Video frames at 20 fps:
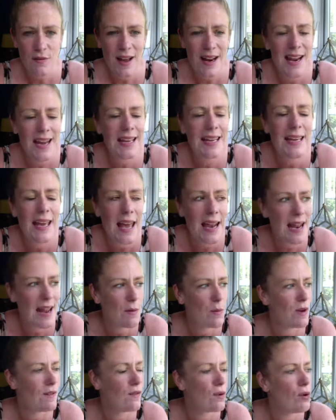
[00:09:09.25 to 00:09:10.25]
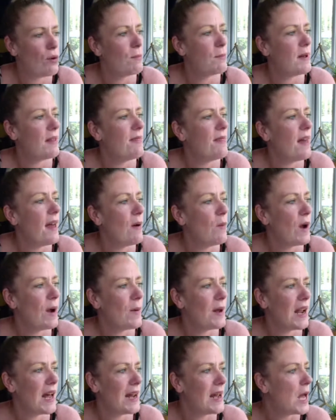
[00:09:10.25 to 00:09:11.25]
And I get it. We've all been there where
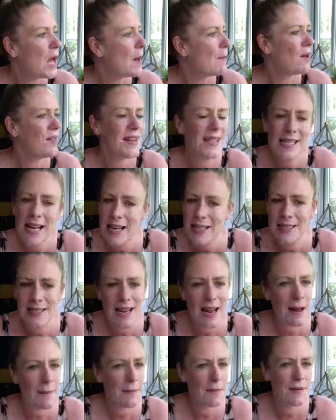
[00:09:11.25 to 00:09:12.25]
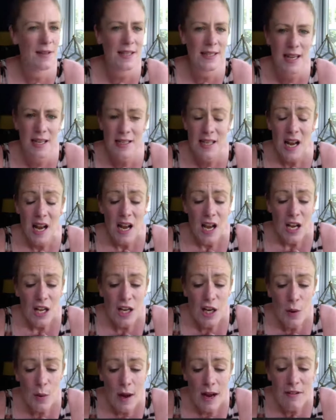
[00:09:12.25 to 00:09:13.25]
we're like, but this has to happen.
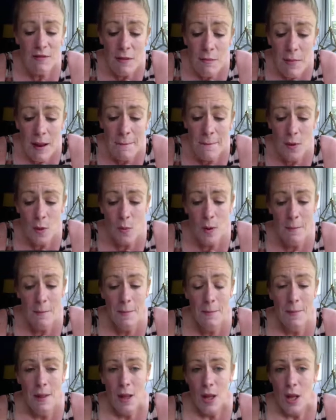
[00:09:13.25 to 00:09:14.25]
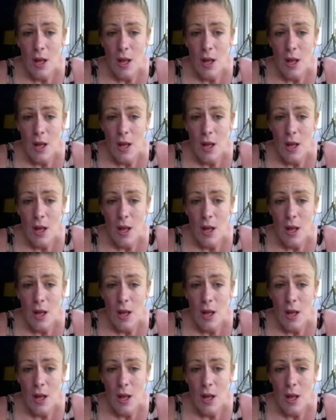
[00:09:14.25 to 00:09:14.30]
I remember when